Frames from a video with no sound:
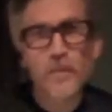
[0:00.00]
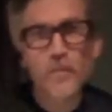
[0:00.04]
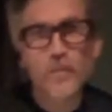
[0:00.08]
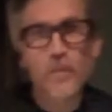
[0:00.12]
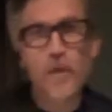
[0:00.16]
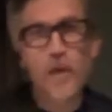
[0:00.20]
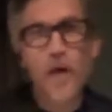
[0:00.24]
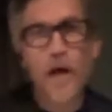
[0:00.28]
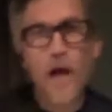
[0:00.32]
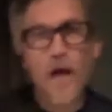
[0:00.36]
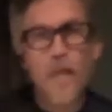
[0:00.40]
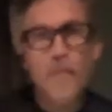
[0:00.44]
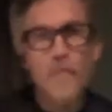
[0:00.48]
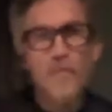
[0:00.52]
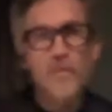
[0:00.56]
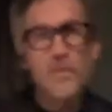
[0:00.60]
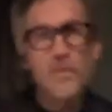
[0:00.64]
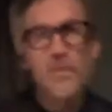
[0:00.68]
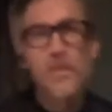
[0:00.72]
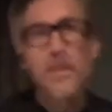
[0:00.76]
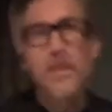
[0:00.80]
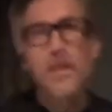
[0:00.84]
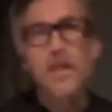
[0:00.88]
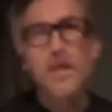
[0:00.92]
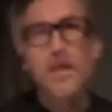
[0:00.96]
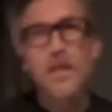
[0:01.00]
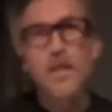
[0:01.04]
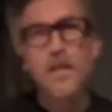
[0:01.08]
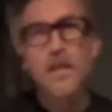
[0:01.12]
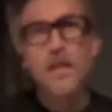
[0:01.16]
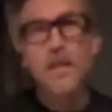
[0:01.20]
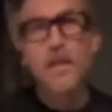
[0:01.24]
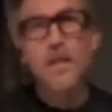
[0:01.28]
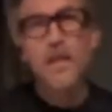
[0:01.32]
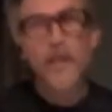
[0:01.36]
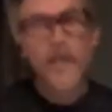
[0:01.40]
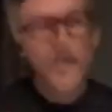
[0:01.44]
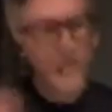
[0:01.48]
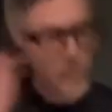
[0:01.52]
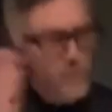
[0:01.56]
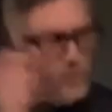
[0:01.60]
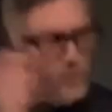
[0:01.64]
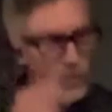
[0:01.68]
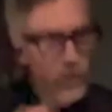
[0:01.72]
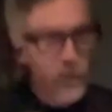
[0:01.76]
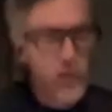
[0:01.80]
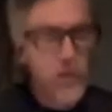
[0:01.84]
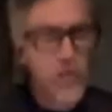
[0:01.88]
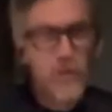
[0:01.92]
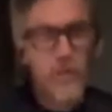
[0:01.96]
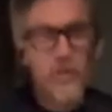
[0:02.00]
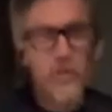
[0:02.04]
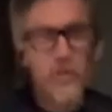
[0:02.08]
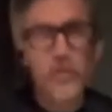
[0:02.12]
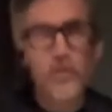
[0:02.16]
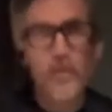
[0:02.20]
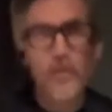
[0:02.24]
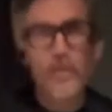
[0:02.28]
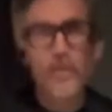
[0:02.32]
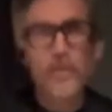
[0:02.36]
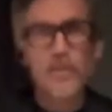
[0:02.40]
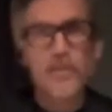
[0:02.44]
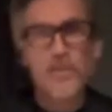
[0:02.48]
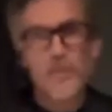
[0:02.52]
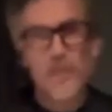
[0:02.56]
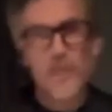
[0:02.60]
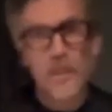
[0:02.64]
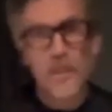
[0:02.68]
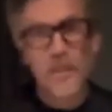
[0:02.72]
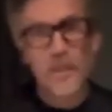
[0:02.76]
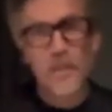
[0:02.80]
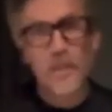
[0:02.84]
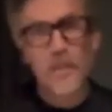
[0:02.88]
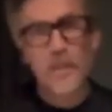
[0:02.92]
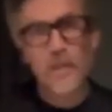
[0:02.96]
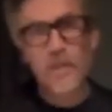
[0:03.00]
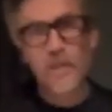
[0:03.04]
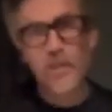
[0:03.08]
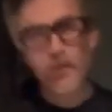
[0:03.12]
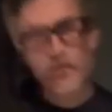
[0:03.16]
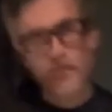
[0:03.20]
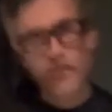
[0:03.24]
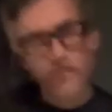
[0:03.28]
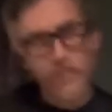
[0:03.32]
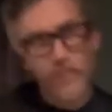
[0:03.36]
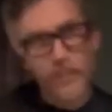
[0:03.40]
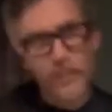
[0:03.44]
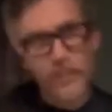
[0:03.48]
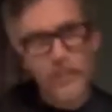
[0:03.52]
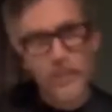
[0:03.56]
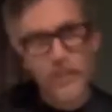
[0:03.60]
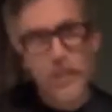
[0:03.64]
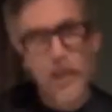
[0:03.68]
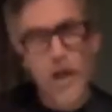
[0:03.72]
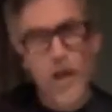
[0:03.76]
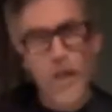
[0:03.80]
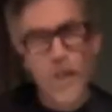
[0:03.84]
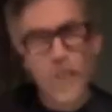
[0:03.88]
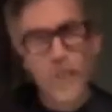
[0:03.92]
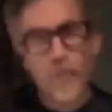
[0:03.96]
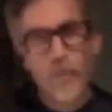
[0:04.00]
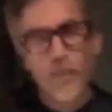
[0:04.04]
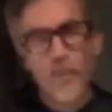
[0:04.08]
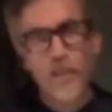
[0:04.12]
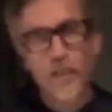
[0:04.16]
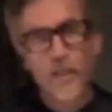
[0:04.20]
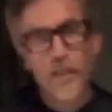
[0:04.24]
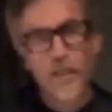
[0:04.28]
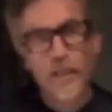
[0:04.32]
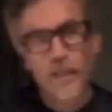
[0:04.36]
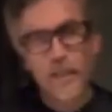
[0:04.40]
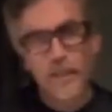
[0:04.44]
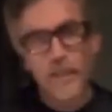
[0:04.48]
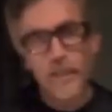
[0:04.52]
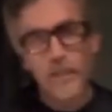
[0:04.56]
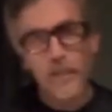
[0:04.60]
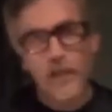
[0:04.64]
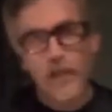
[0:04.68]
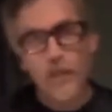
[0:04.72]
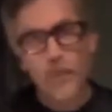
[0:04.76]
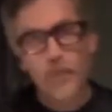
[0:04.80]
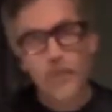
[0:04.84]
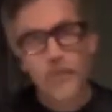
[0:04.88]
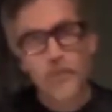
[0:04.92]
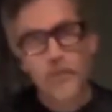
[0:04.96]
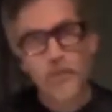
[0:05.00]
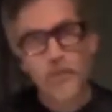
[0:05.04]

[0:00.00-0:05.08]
When I'm singing, he's doing all this crazy shit, and as soon as I stop, he stops.